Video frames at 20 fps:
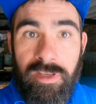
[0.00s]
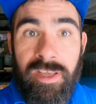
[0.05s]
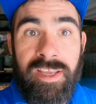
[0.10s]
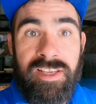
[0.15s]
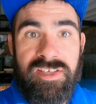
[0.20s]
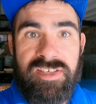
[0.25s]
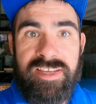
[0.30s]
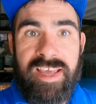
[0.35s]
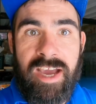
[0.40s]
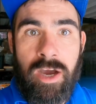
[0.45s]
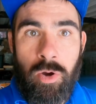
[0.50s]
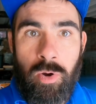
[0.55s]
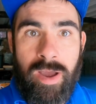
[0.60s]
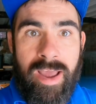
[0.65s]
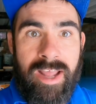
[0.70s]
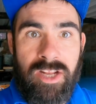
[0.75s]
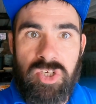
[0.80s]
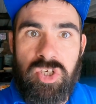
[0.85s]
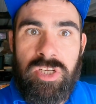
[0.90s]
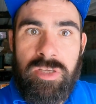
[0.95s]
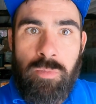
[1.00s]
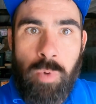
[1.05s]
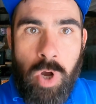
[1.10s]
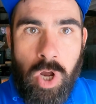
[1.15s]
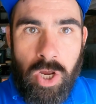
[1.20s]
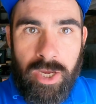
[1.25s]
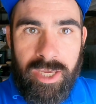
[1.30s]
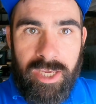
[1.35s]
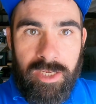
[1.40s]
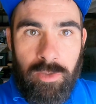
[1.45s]
it's now actually
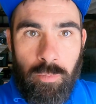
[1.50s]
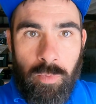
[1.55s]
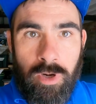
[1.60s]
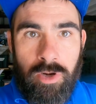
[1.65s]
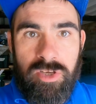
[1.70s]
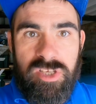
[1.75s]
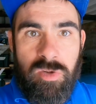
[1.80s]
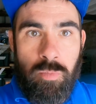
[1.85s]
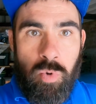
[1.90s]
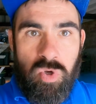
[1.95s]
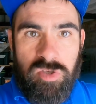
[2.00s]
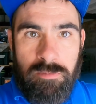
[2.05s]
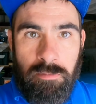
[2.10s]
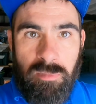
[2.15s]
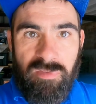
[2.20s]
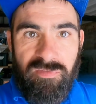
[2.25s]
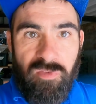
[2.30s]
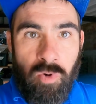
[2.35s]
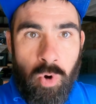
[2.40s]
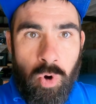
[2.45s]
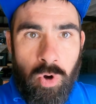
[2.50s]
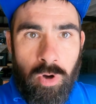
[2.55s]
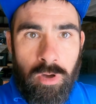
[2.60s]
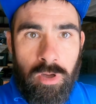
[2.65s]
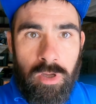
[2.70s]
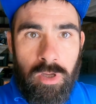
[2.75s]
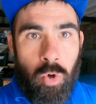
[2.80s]
working, whereas it wasn't before?